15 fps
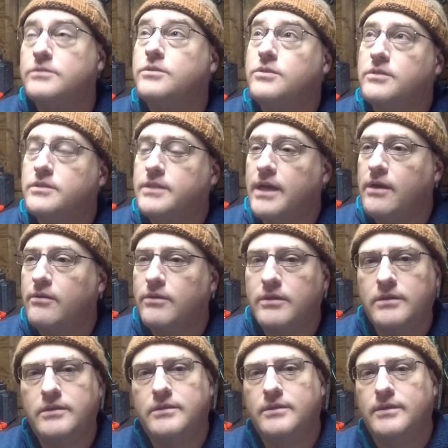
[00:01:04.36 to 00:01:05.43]
to the
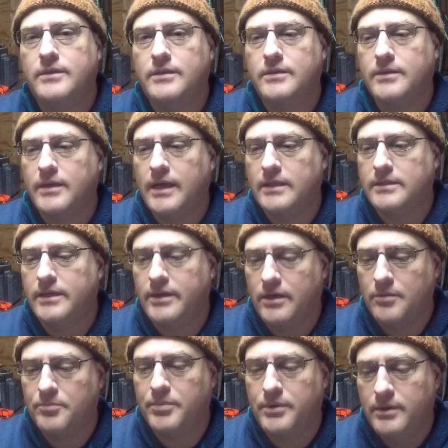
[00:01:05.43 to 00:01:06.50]
tower. Got that
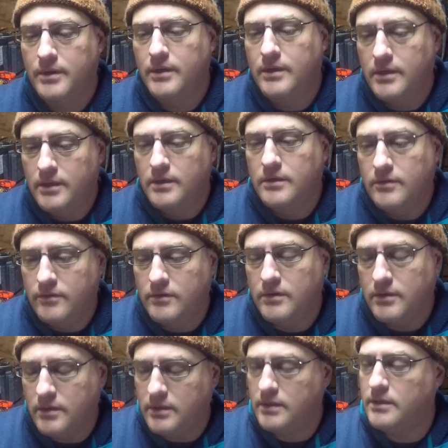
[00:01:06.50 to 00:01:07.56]
up.
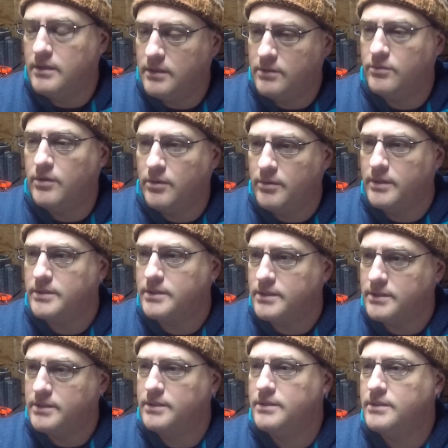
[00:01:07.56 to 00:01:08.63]
What was it?